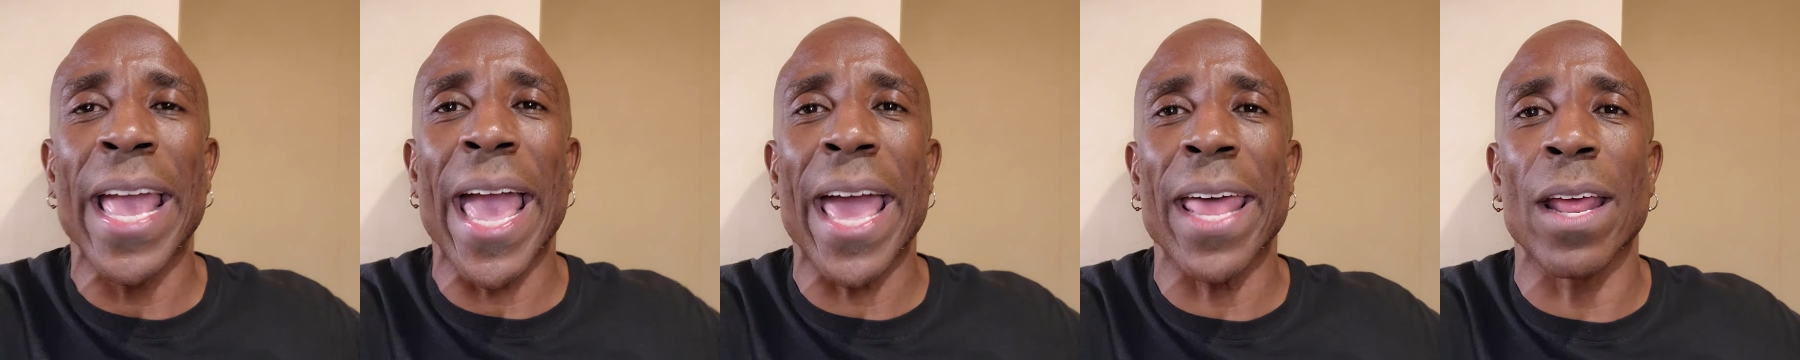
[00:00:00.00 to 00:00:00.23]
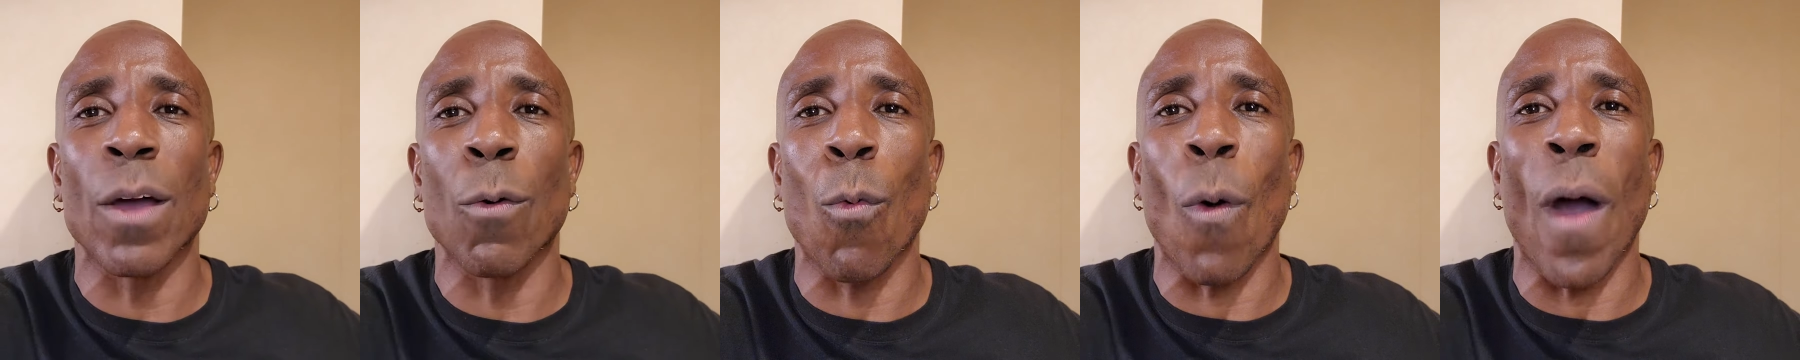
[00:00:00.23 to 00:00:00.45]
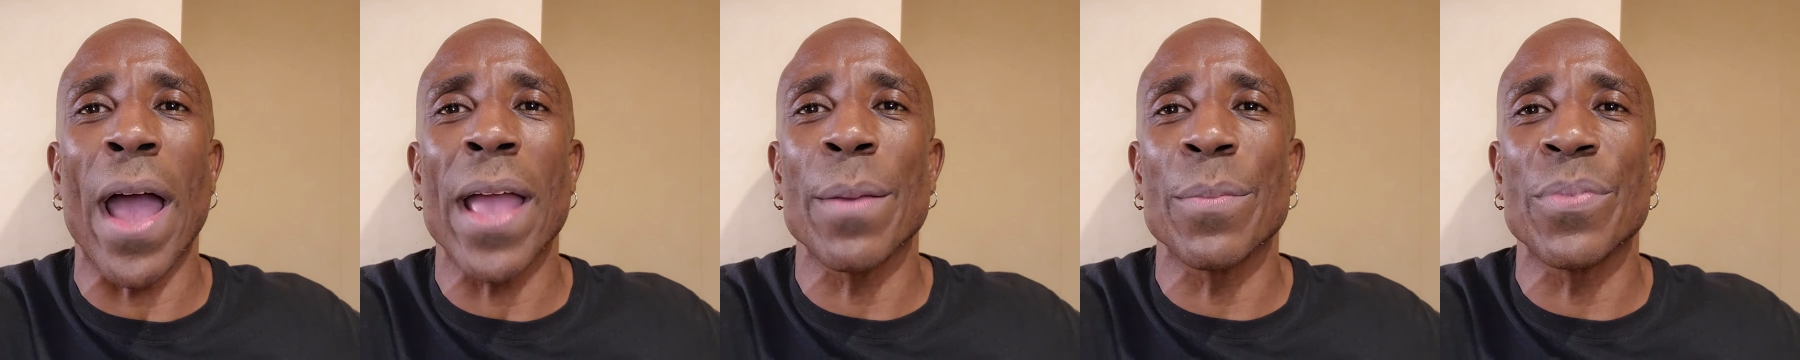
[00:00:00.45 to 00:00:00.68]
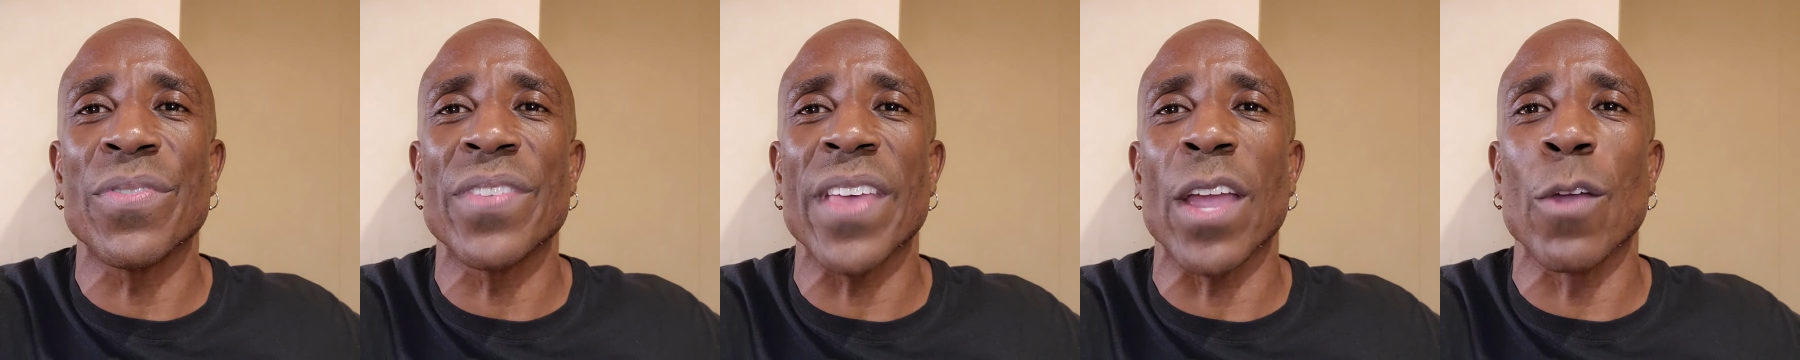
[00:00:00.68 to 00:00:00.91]
at a
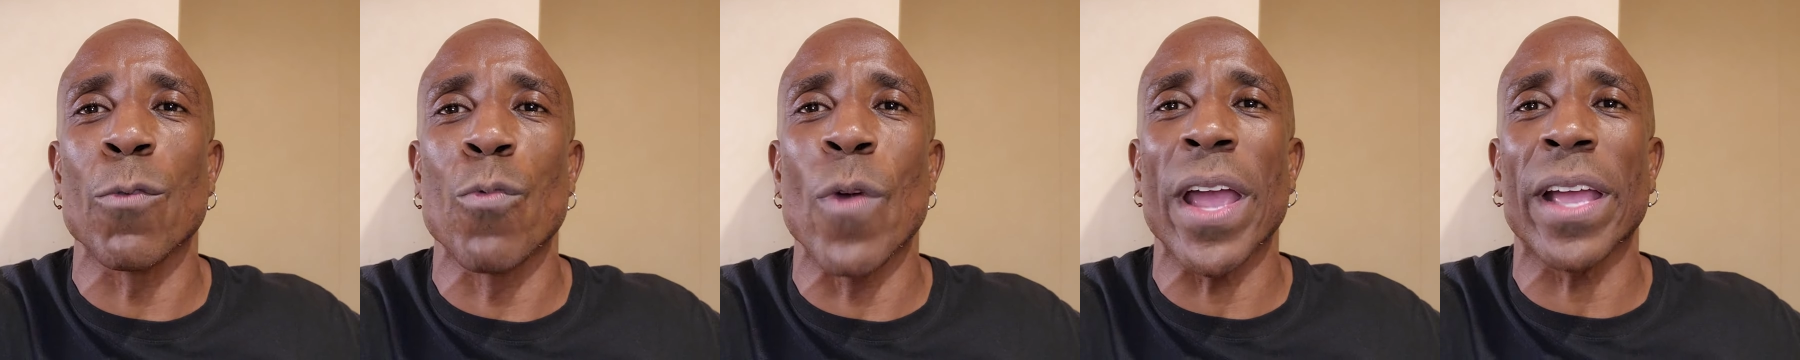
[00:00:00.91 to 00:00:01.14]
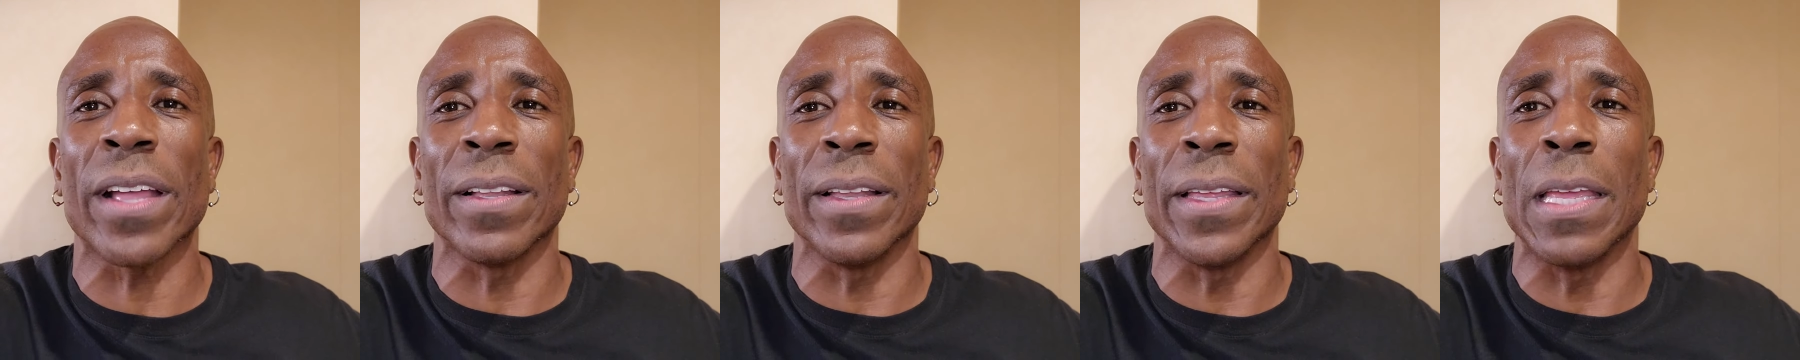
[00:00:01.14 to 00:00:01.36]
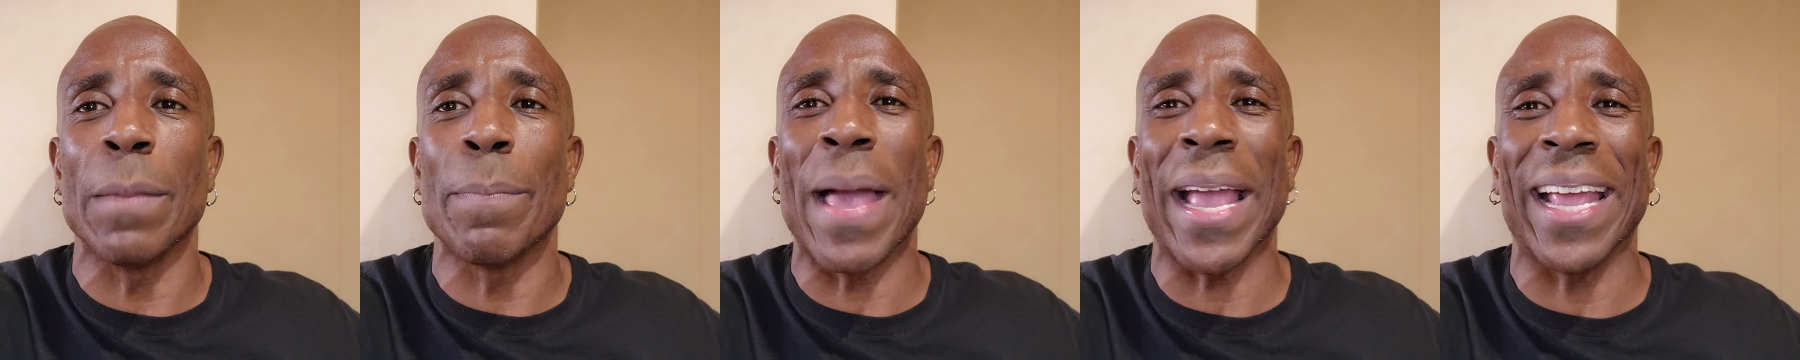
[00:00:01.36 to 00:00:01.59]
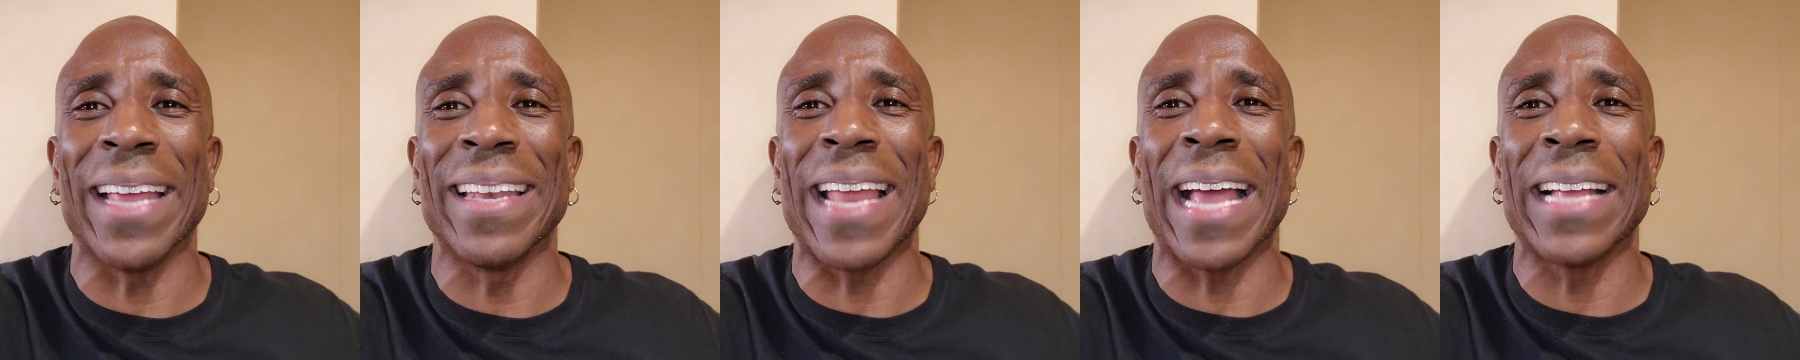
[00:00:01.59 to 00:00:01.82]
YMCA rec league
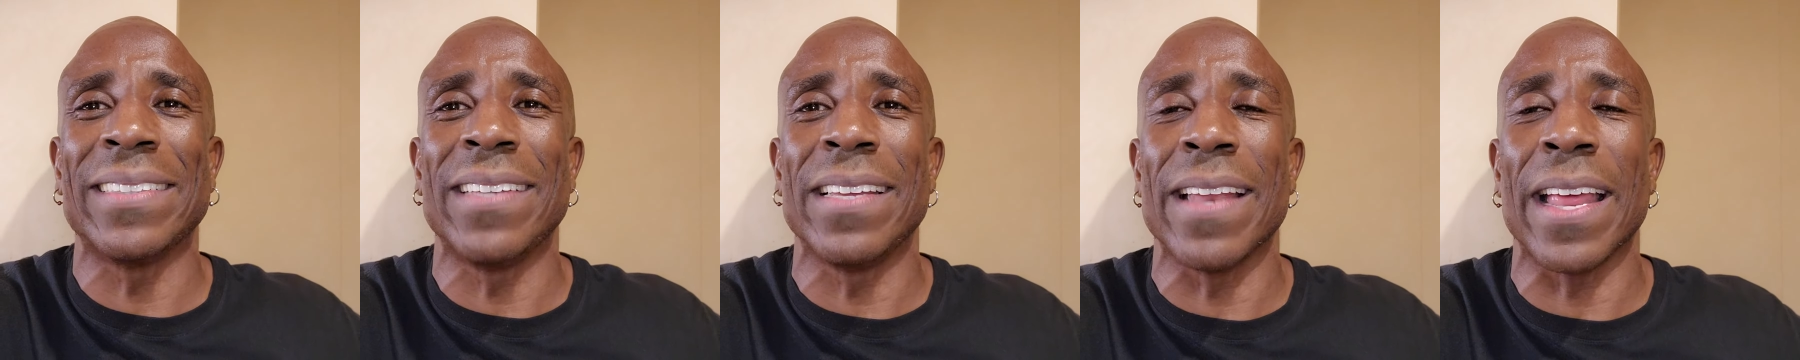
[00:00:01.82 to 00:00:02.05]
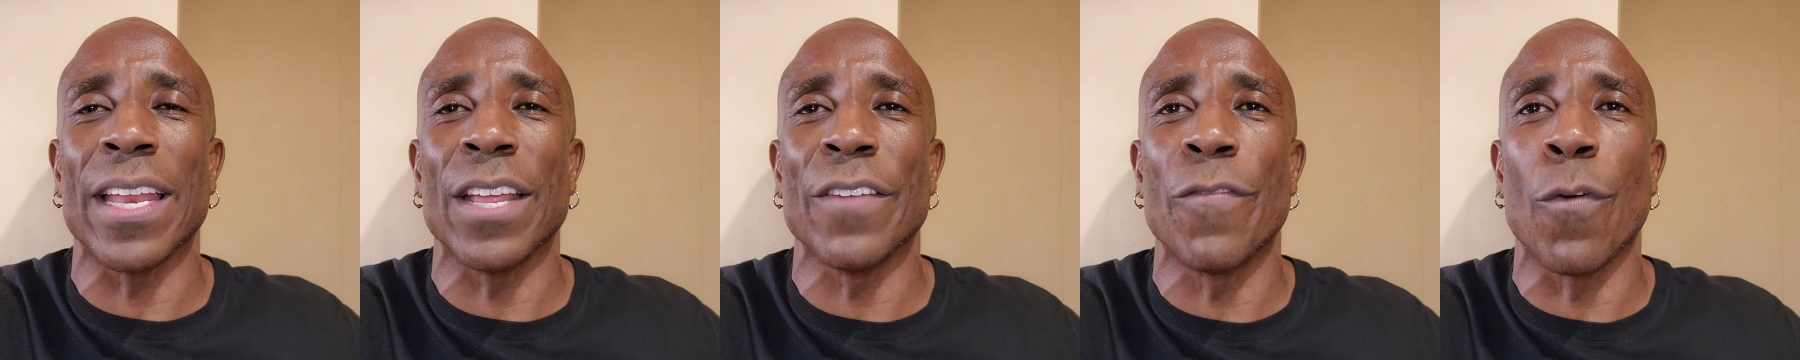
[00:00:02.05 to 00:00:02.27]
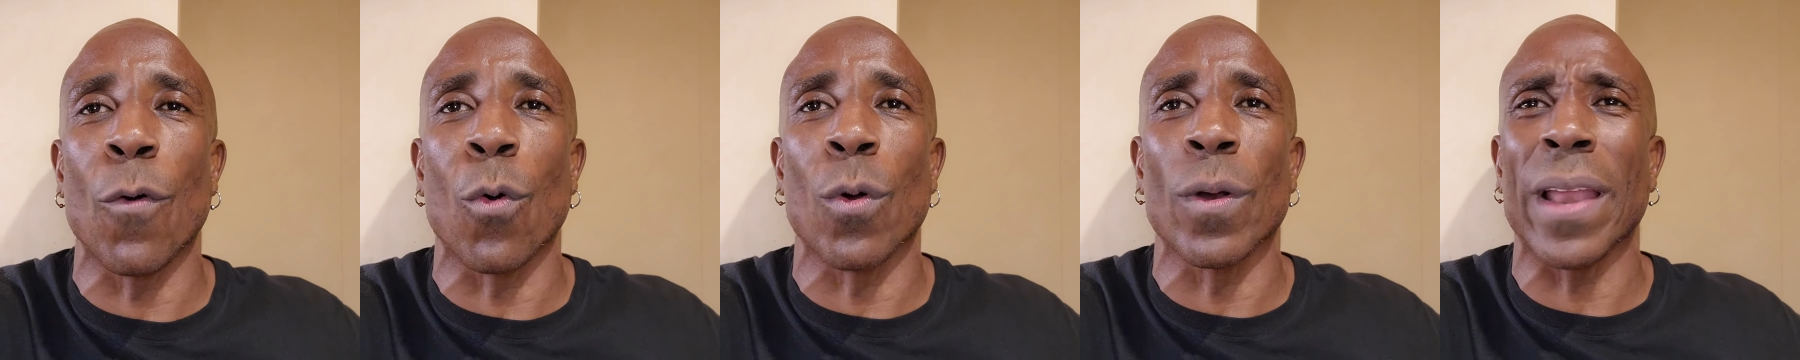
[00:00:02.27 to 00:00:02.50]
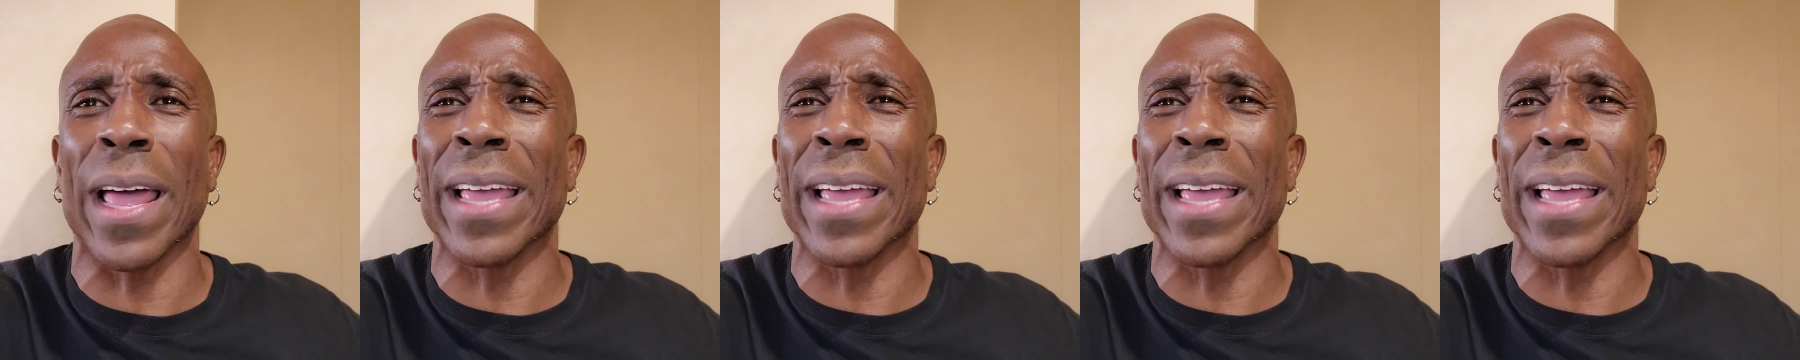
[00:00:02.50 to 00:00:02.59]
back in 1994.